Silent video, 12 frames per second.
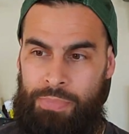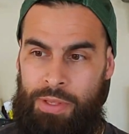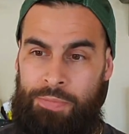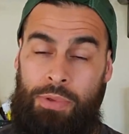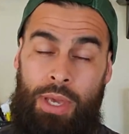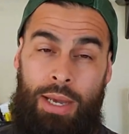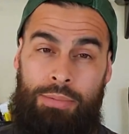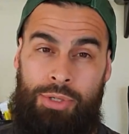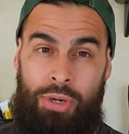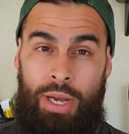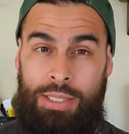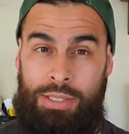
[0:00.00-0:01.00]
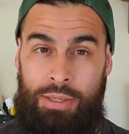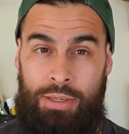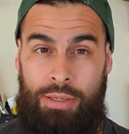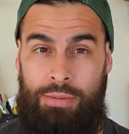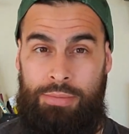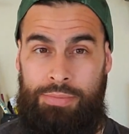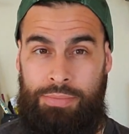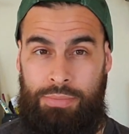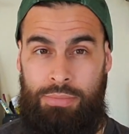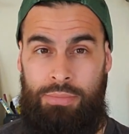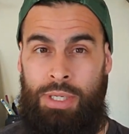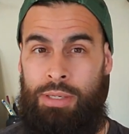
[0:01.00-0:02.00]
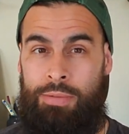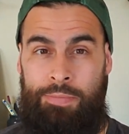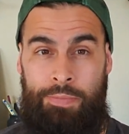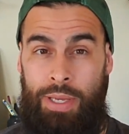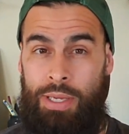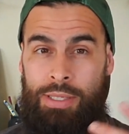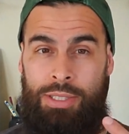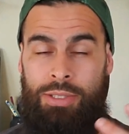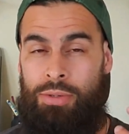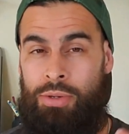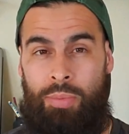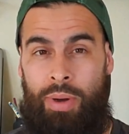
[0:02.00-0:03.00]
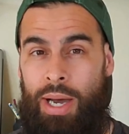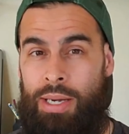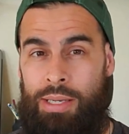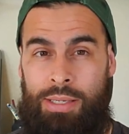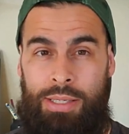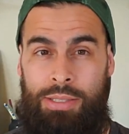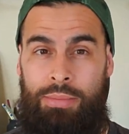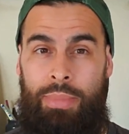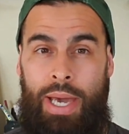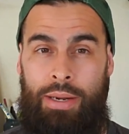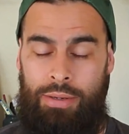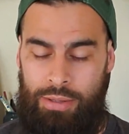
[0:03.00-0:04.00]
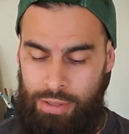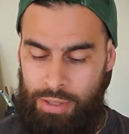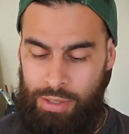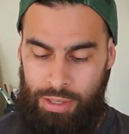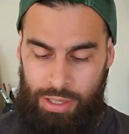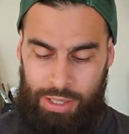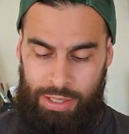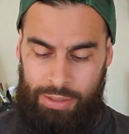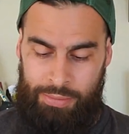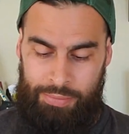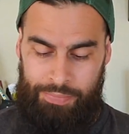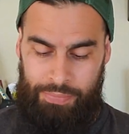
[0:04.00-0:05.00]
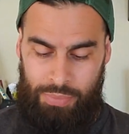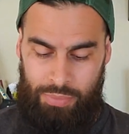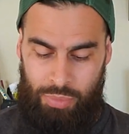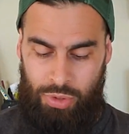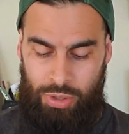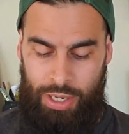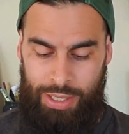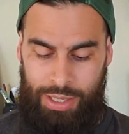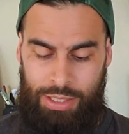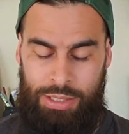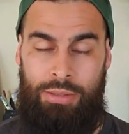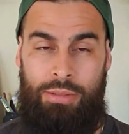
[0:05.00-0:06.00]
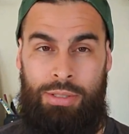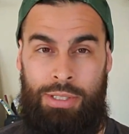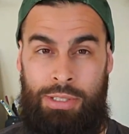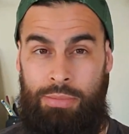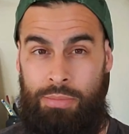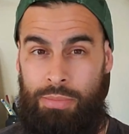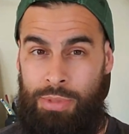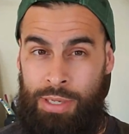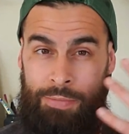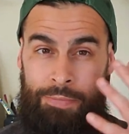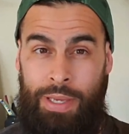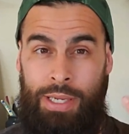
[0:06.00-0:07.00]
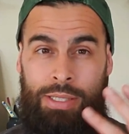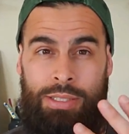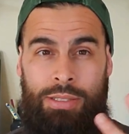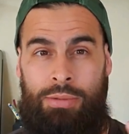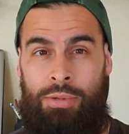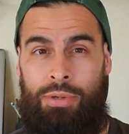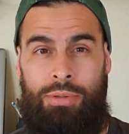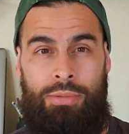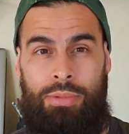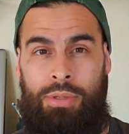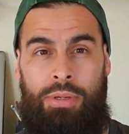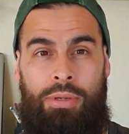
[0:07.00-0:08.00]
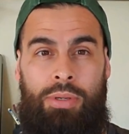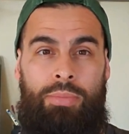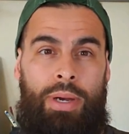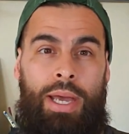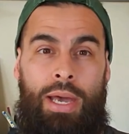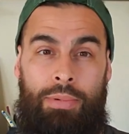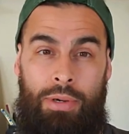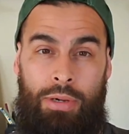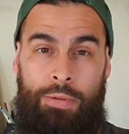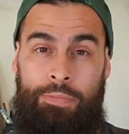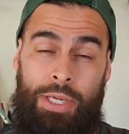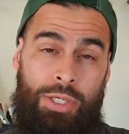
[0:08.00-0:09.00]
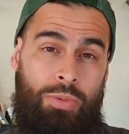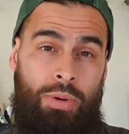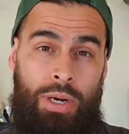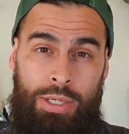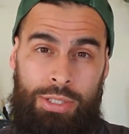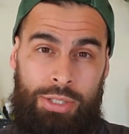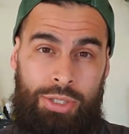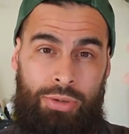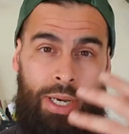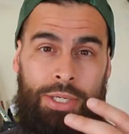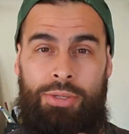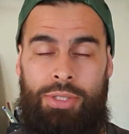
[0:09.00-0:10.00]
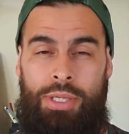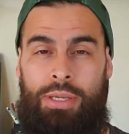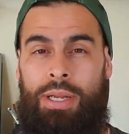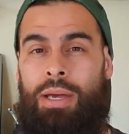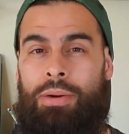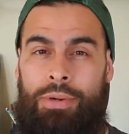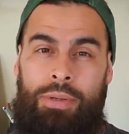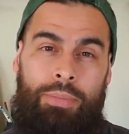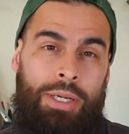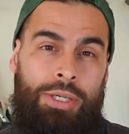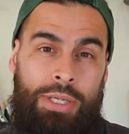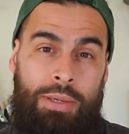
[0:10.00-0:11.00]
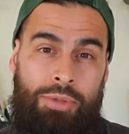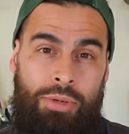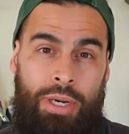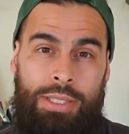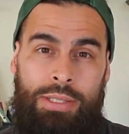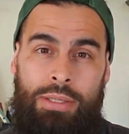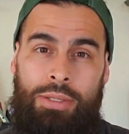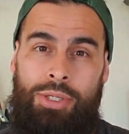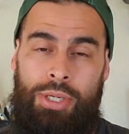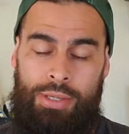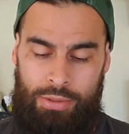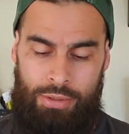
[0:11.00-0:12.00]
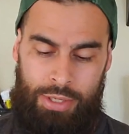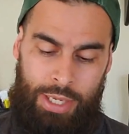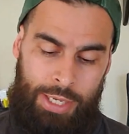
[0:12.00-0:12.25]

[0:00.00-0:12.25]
if you have dry skin, like face or body, doesn't matter. More, I guess, just like face, you might have a face wash that dries your skin out, or you might just have dry skin in general.